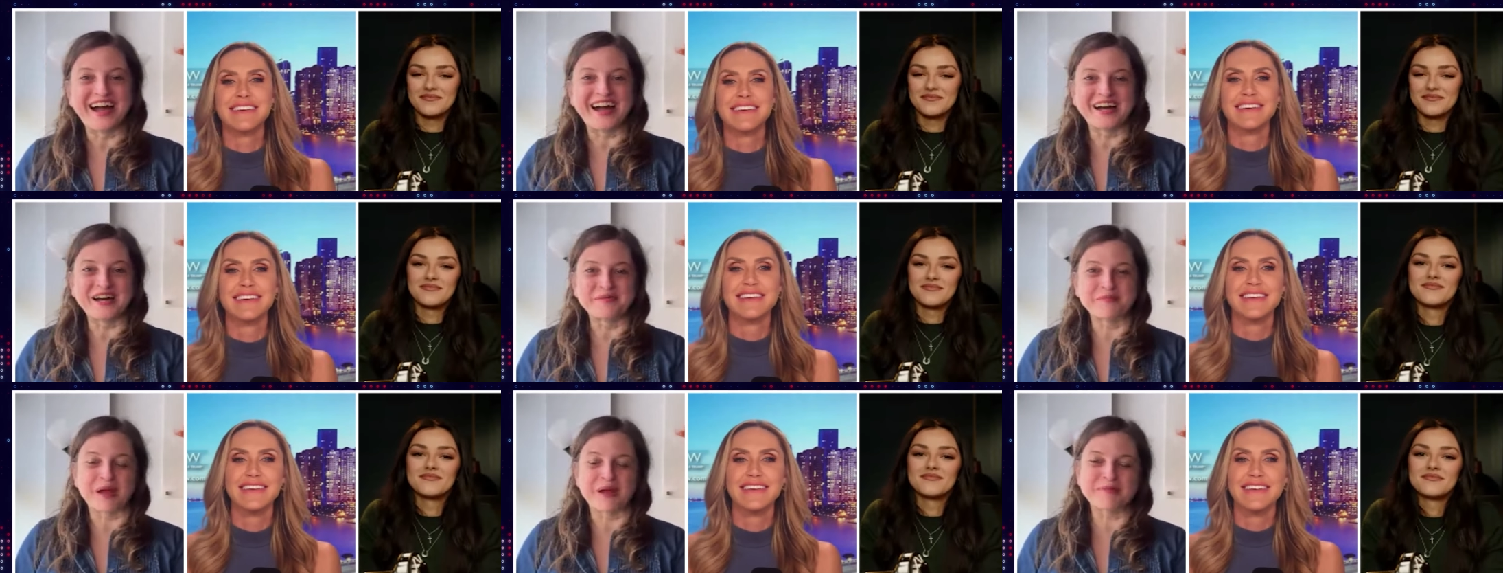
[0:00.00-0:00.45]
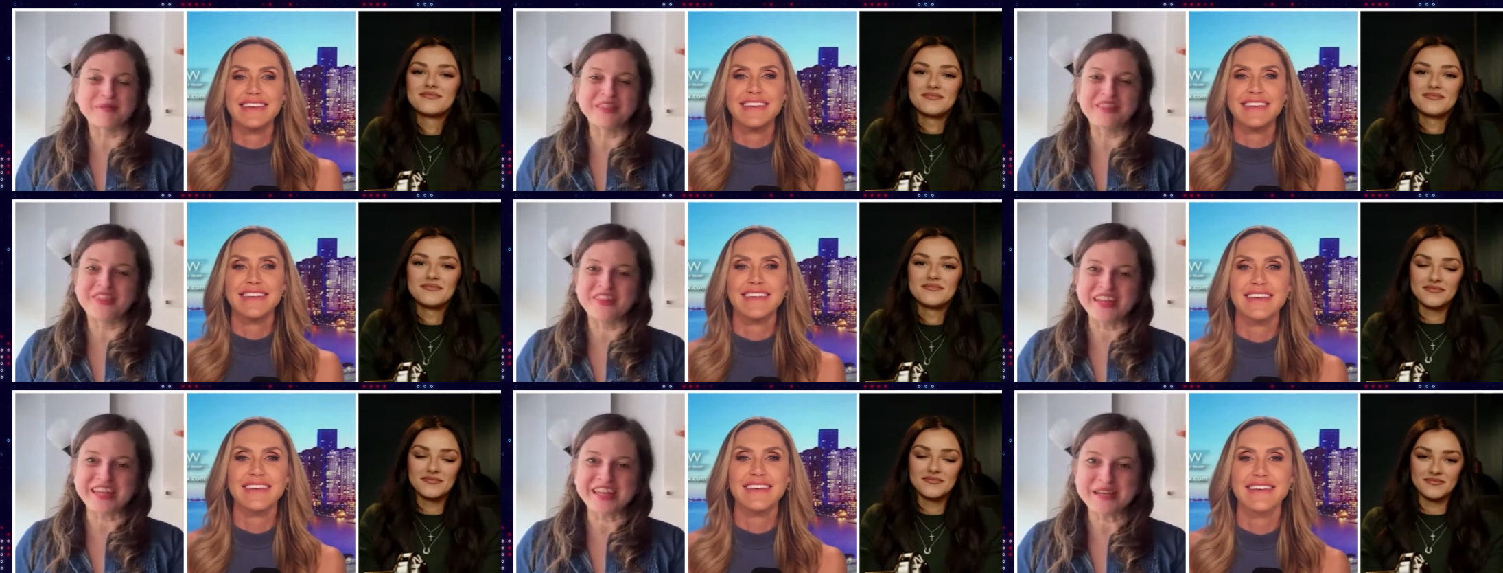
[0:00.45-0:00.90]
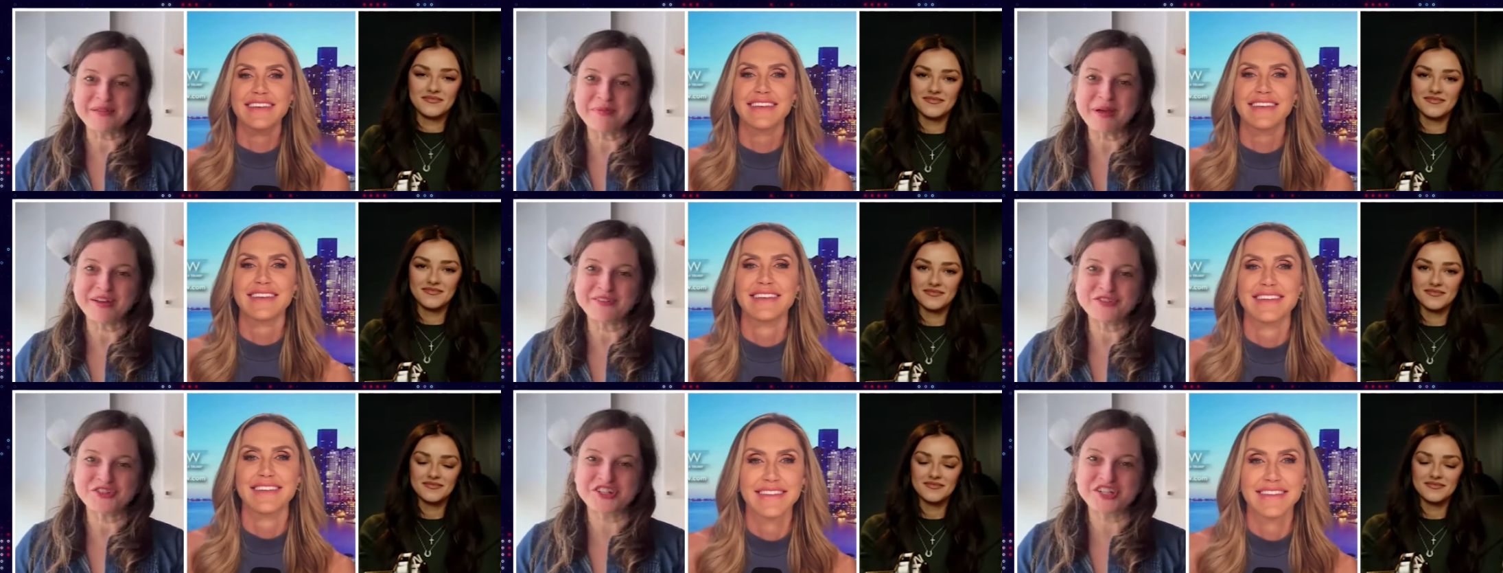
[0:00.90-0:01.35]
Speaker 1: Um, I've been thinking
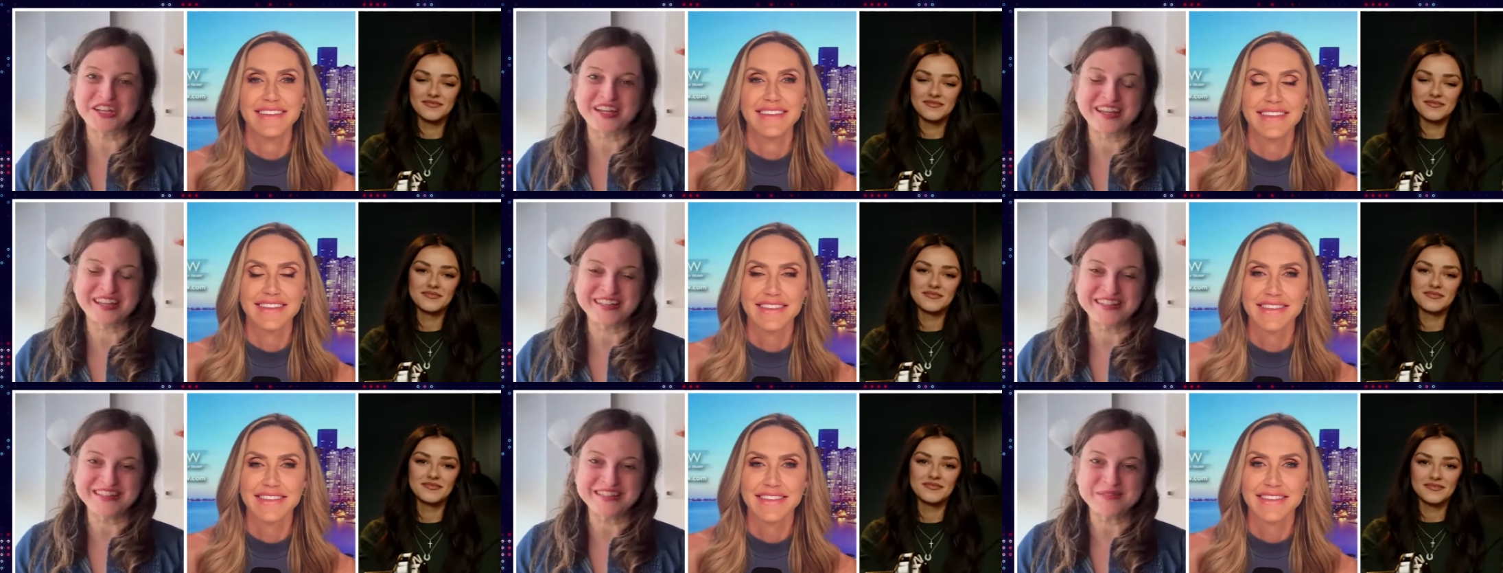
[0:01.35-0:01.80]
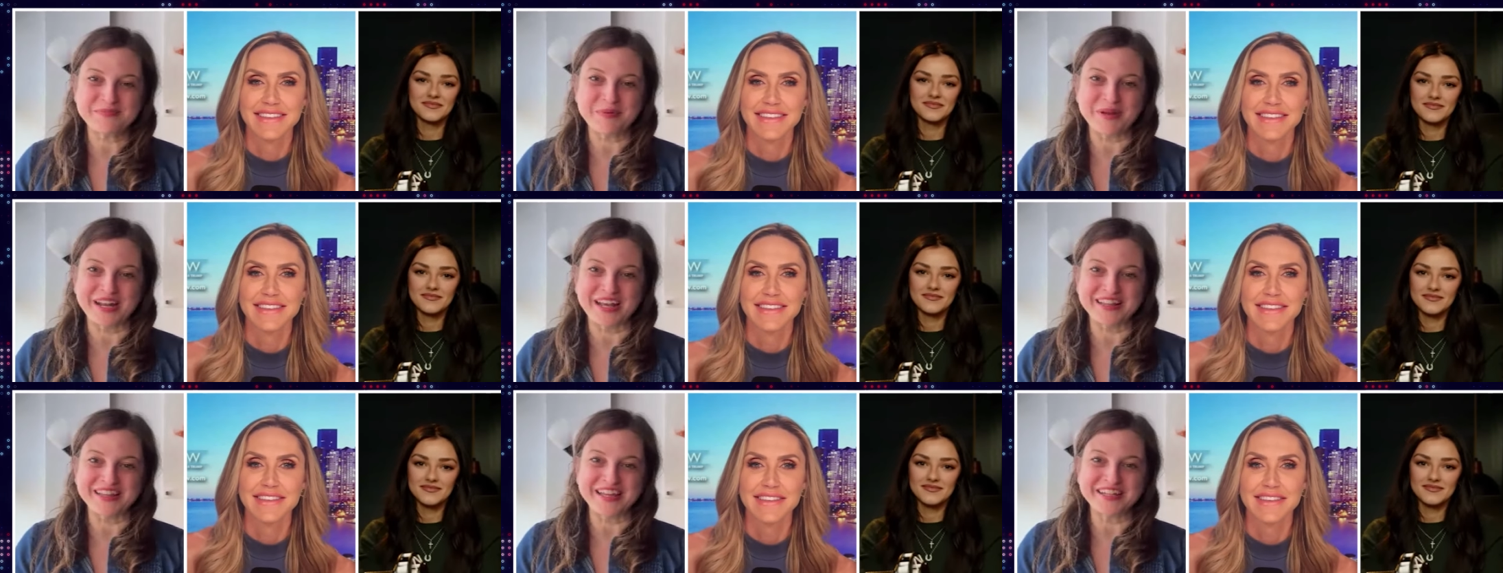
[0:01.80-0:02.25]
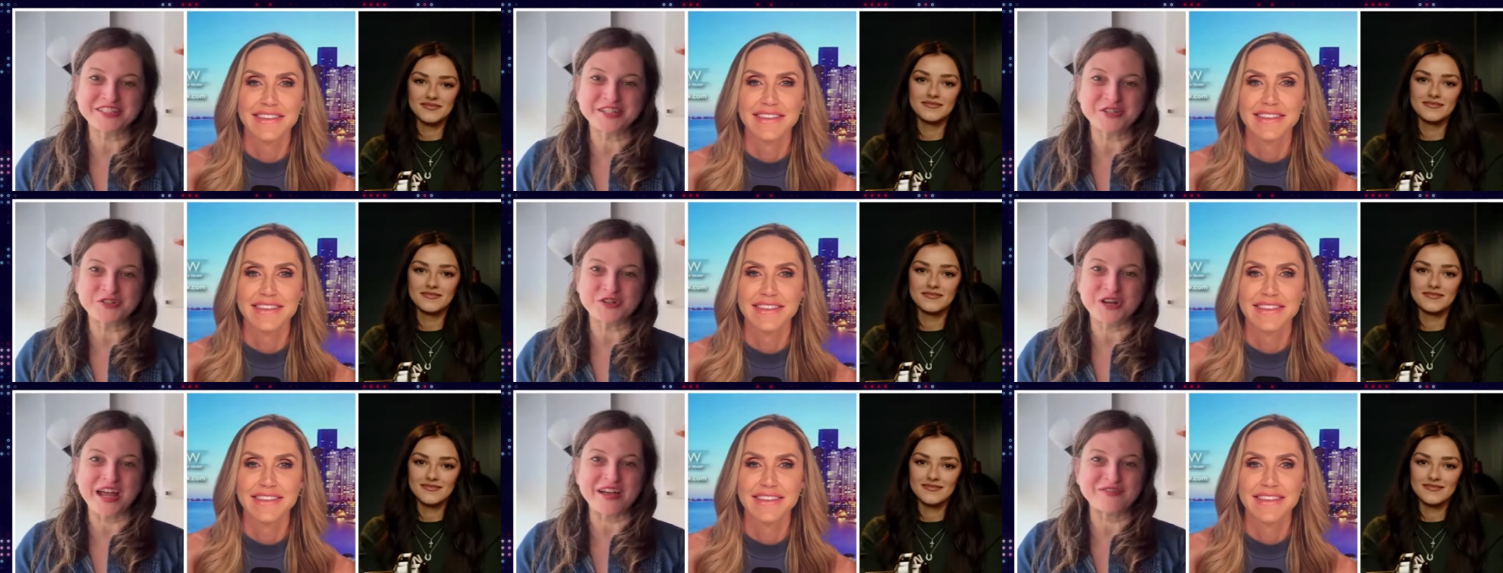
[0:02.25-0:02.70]
about chickens, but I like to
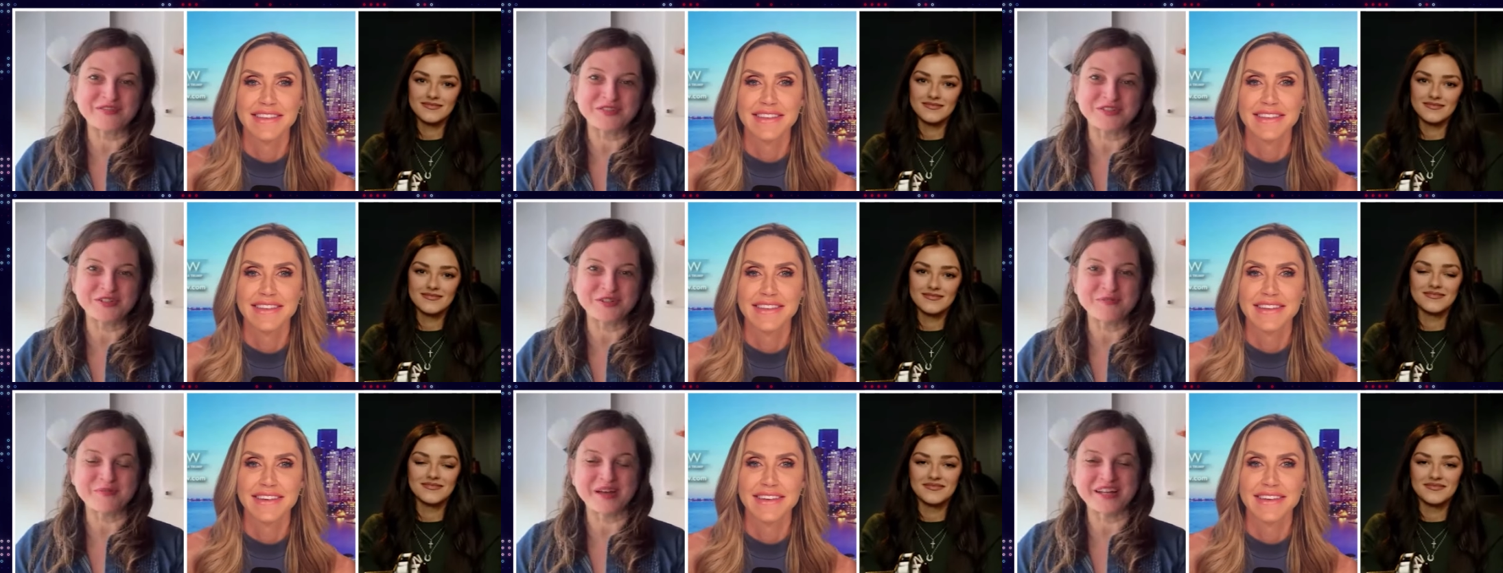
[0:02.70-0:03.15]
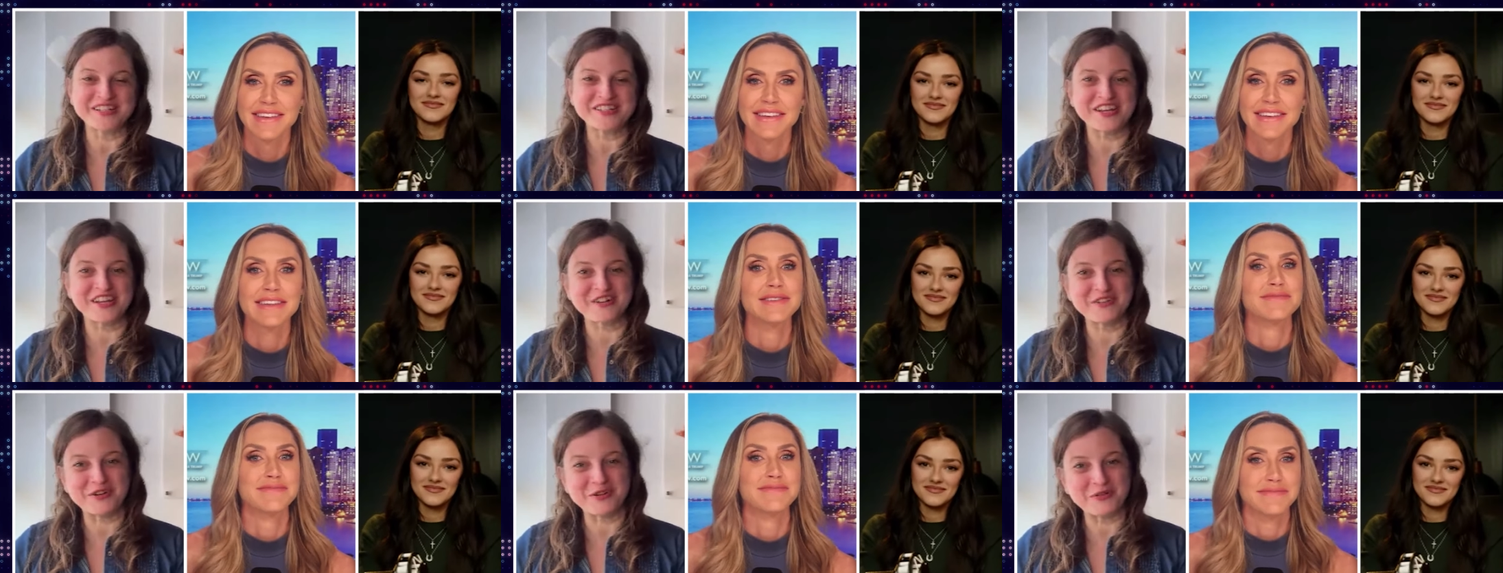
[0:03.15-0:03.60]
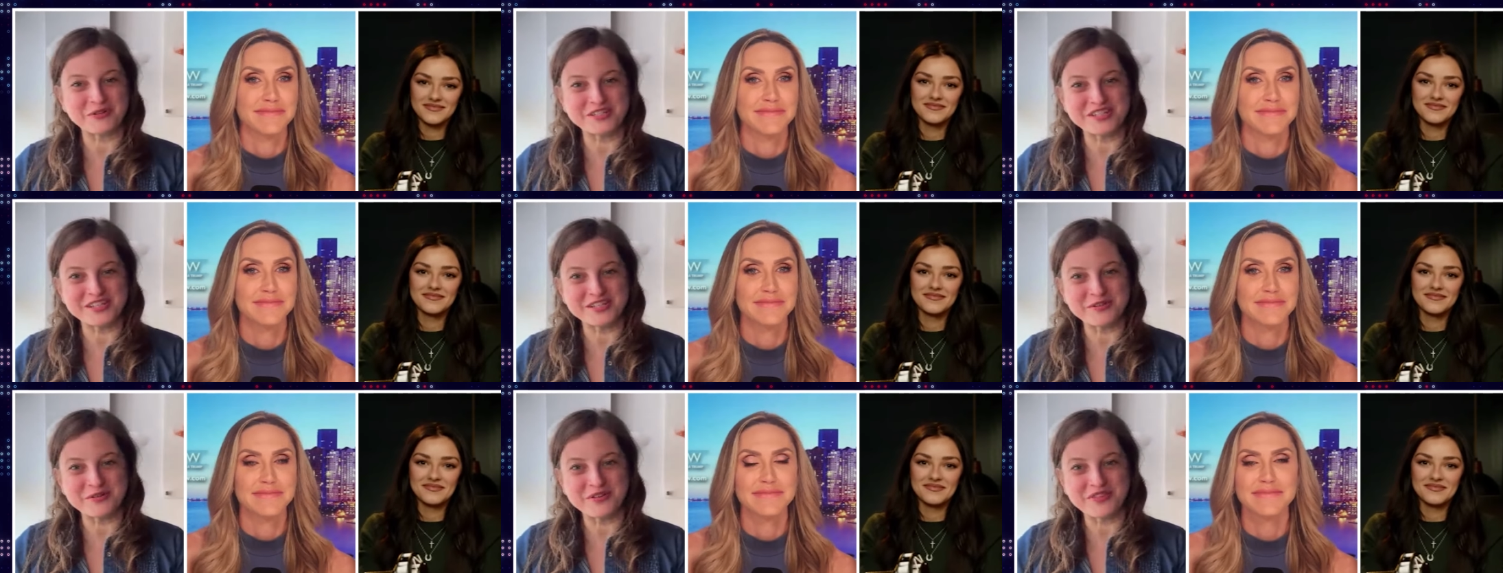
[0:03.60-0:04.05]
travel too much. I don't know what
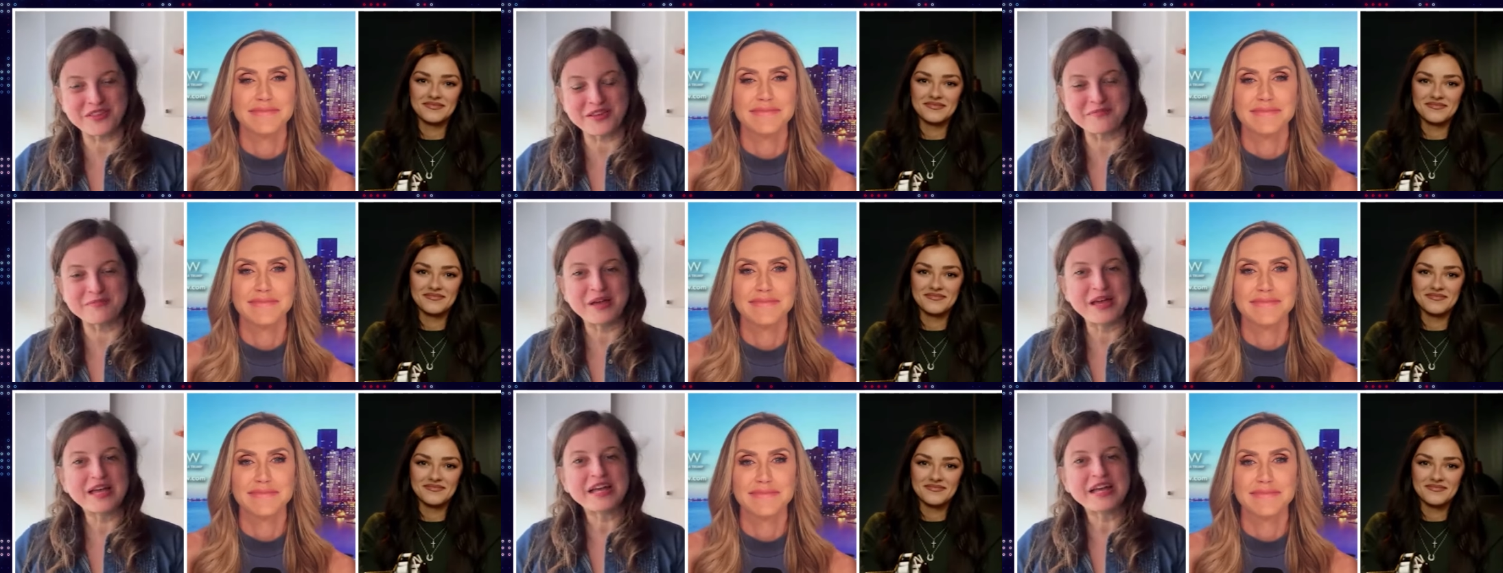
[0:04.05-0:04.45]
to do with them.